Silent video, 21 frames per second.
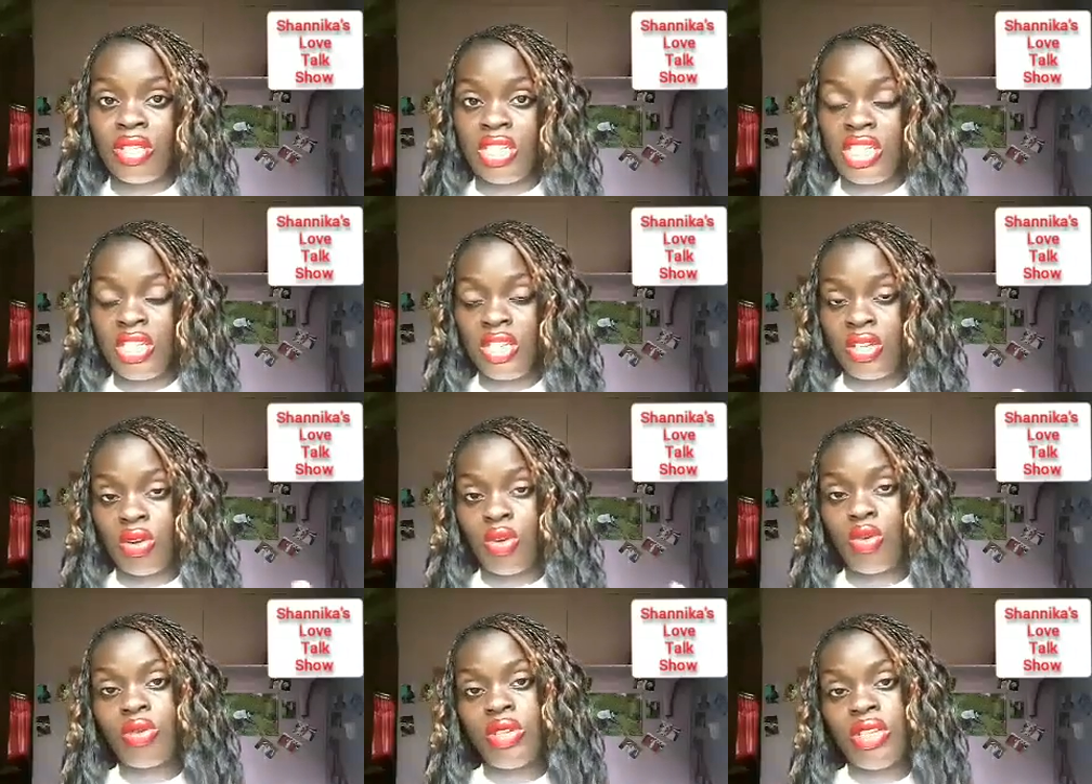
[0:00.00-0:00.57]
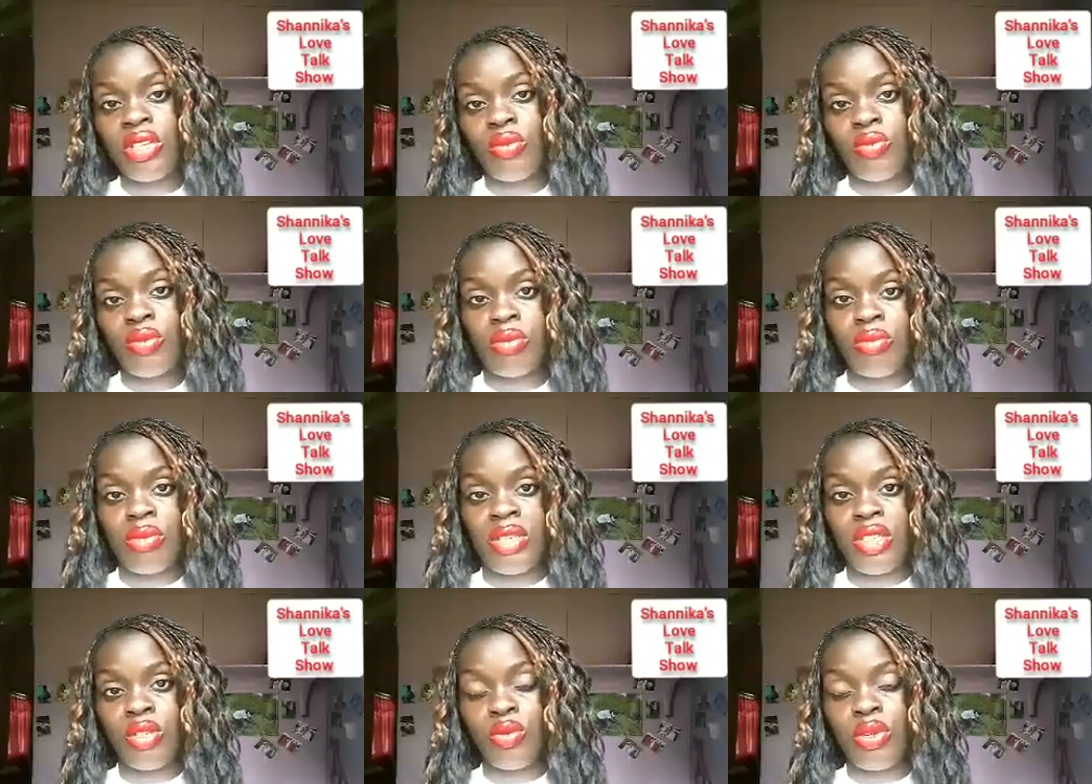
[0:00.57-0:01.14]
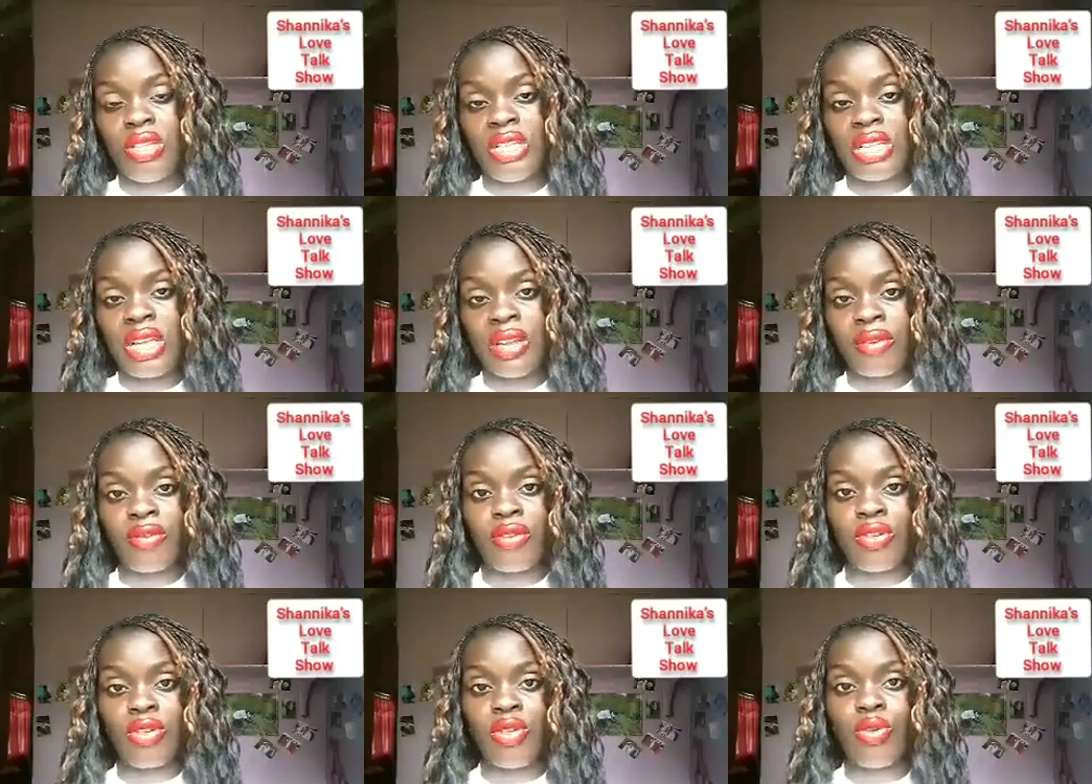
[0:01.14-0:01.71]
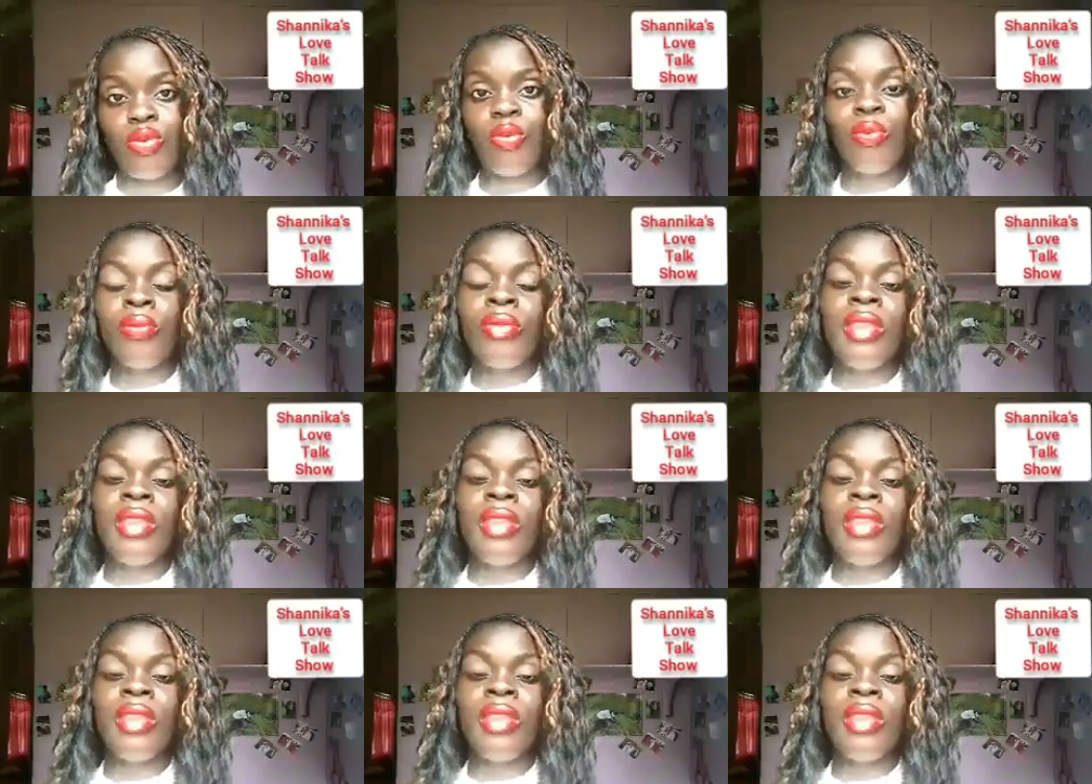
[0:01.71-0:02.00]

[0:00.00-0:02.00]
she only will be doing that for you